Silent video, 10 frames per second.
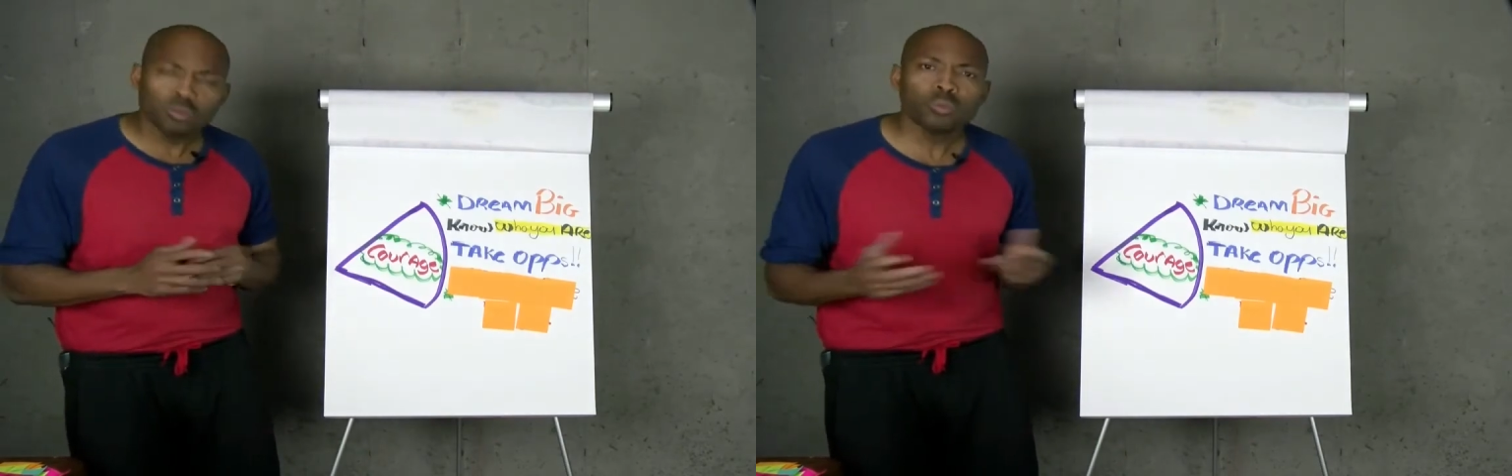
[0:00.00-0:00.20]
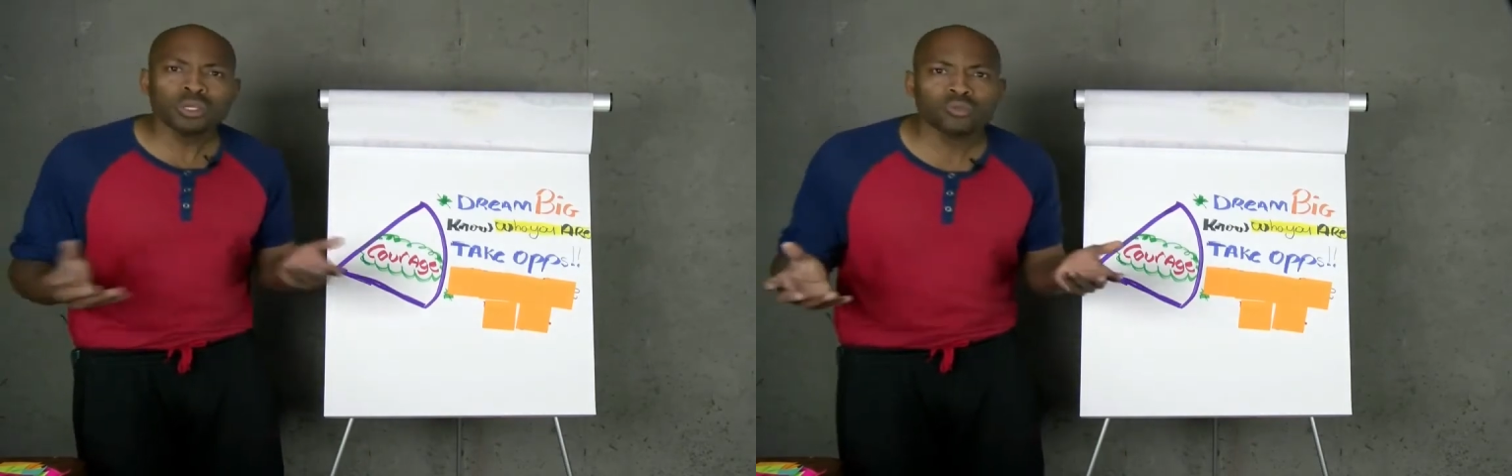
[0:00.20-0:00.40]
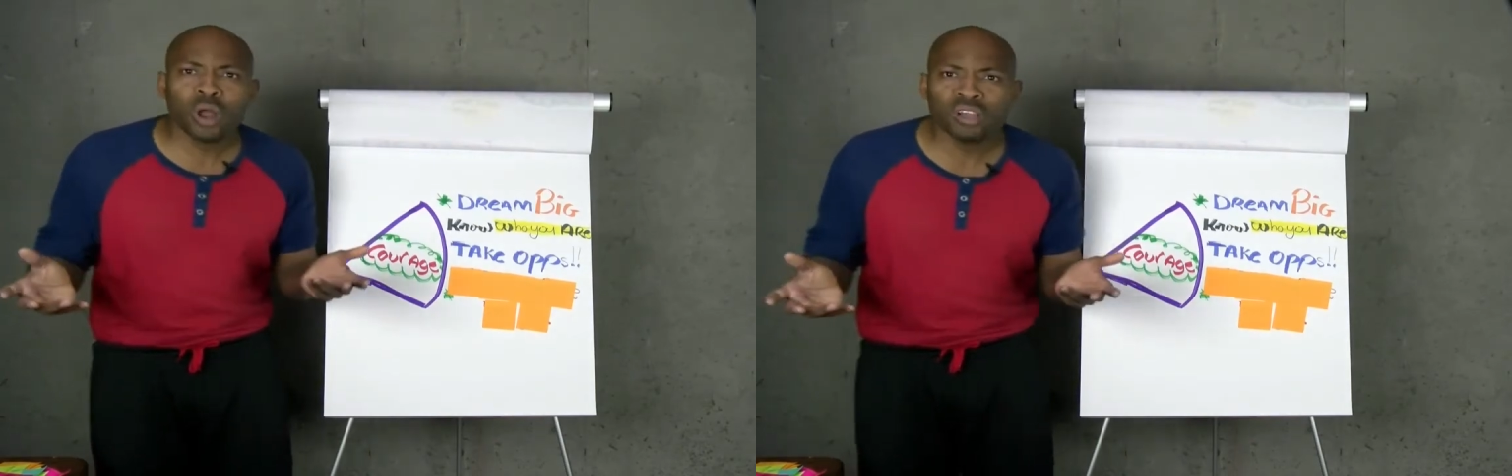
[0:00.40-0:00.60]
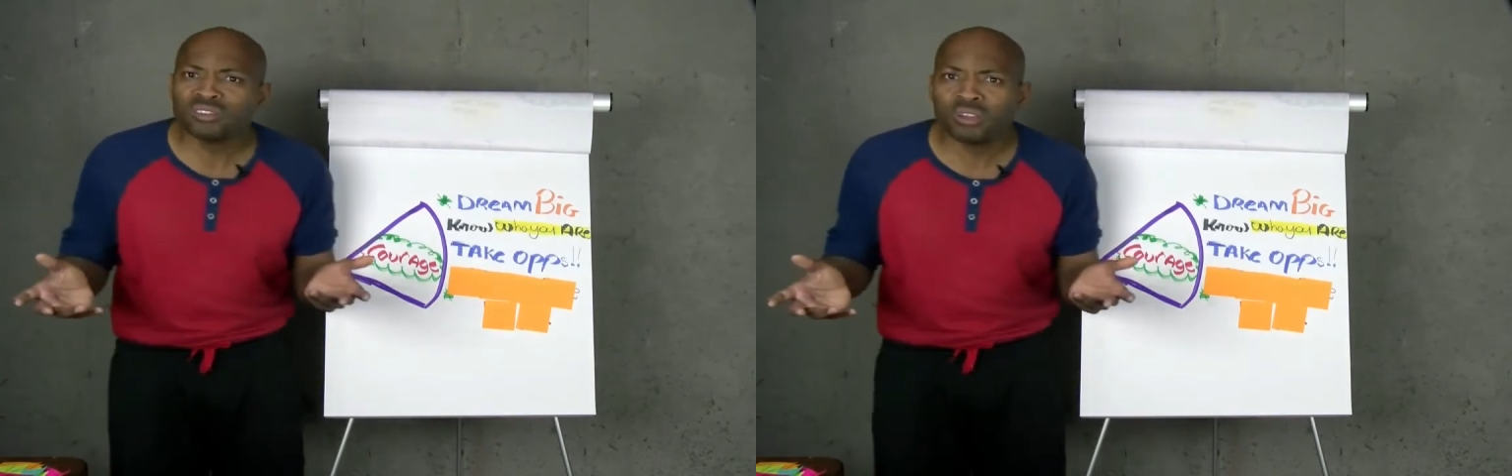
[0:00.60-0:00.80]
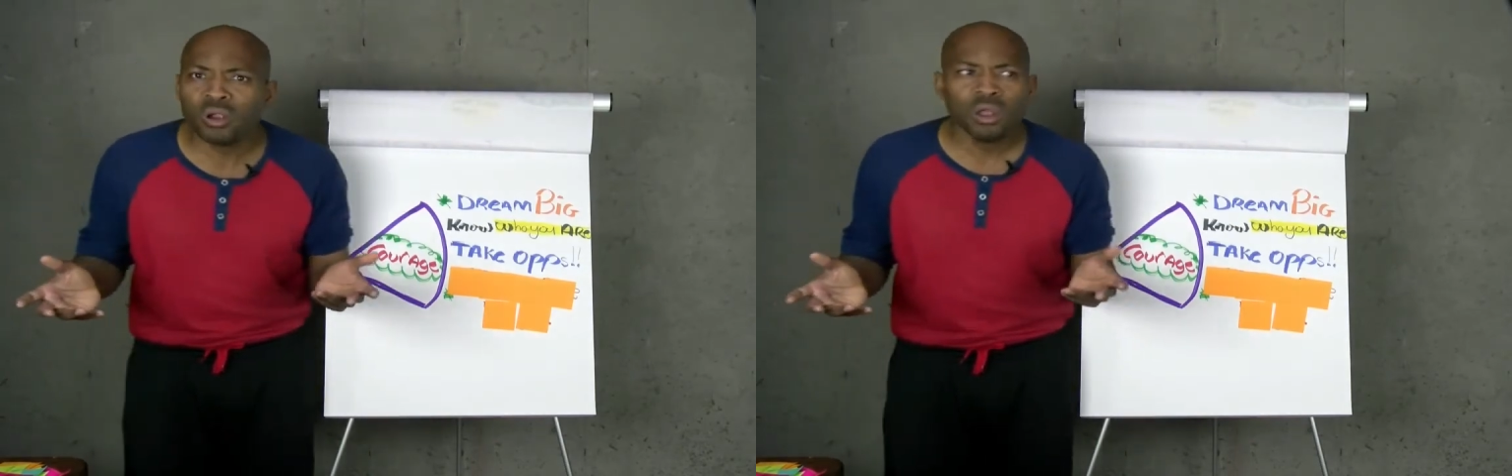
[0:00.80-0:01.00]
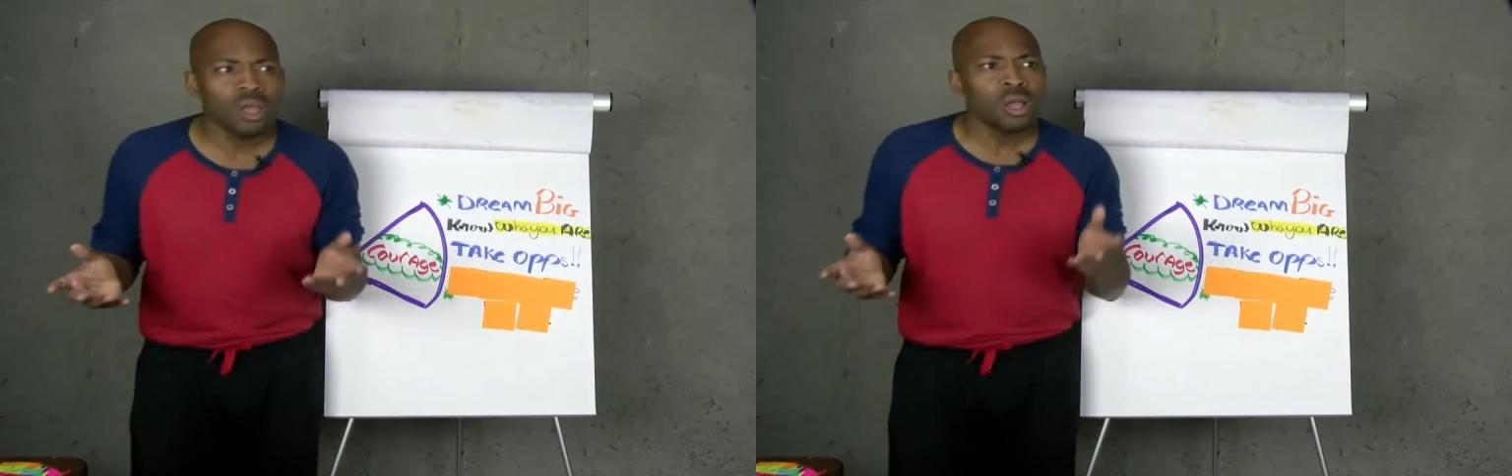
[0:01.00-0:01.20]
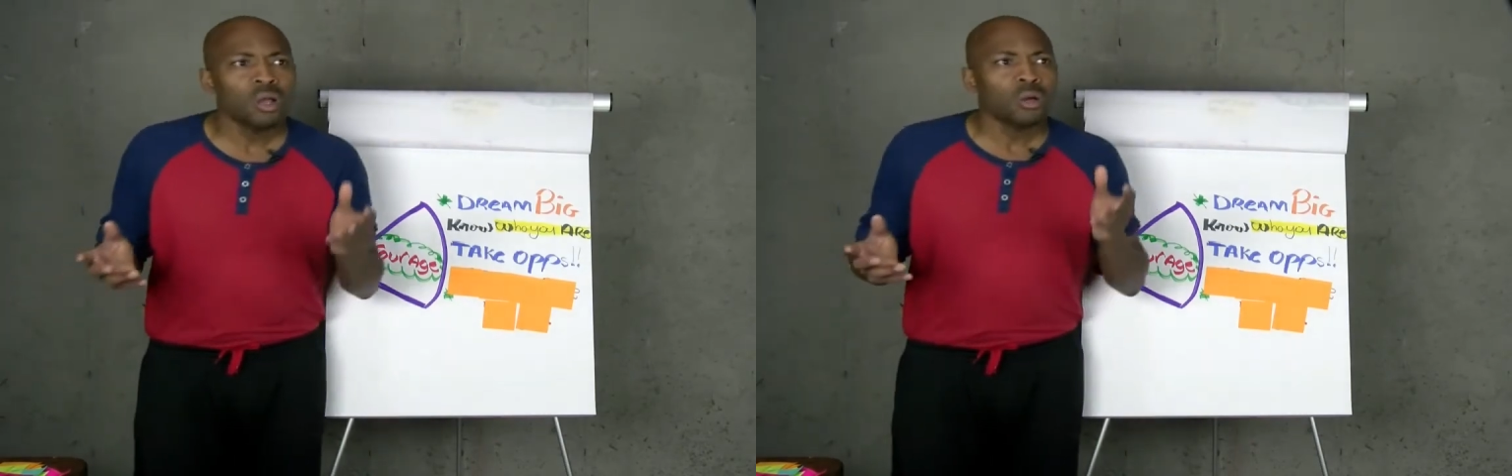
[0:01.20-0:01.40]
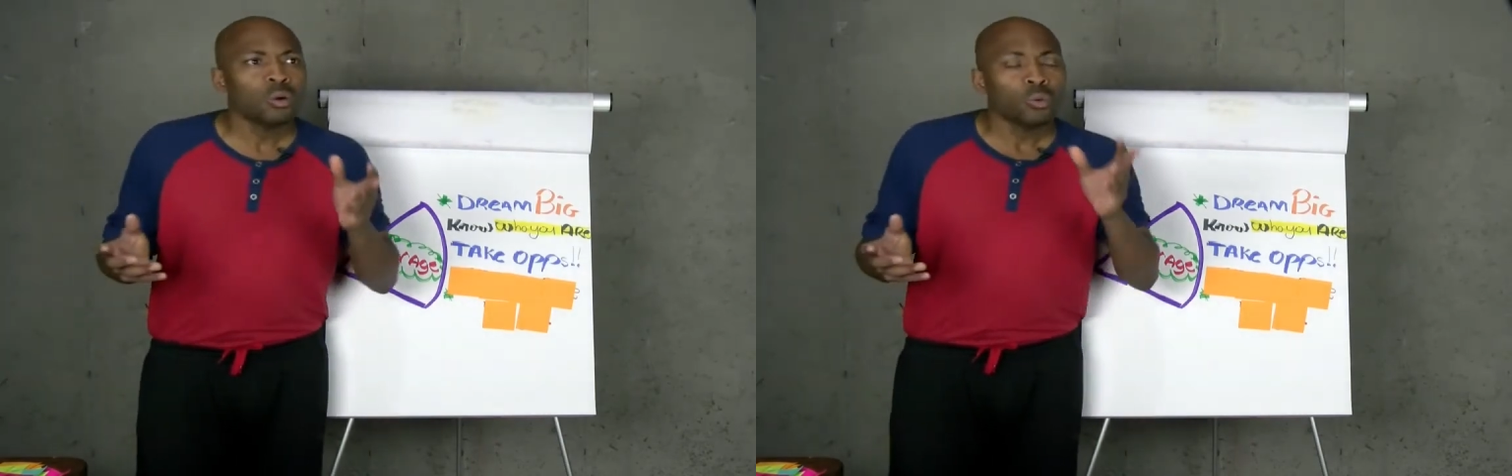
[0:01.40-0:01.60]
what's wrong, sir?
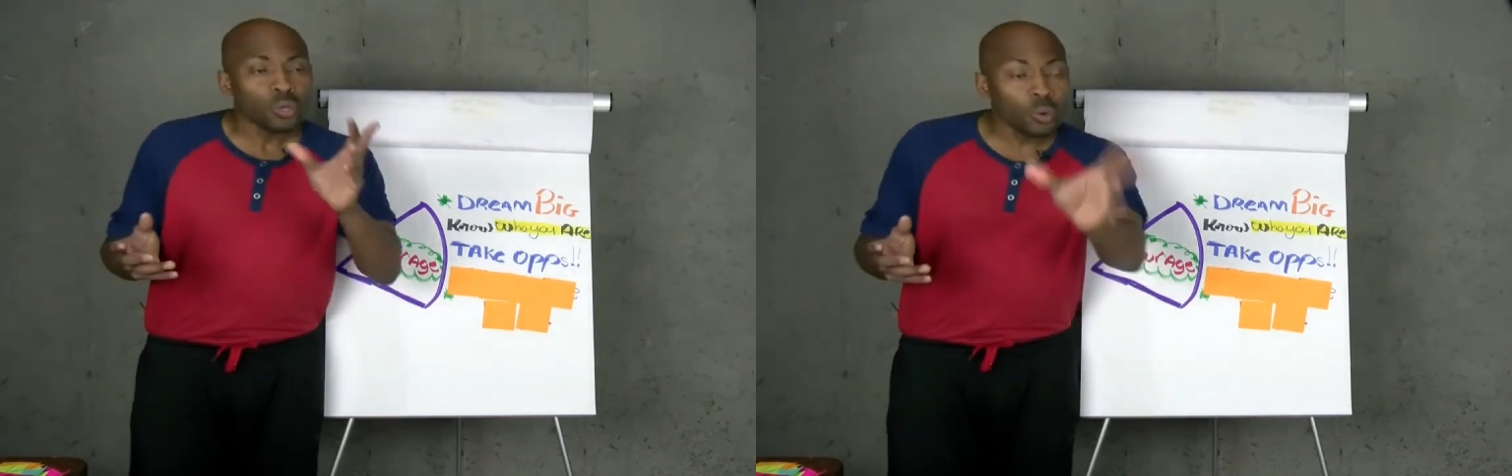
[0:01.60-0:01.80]
We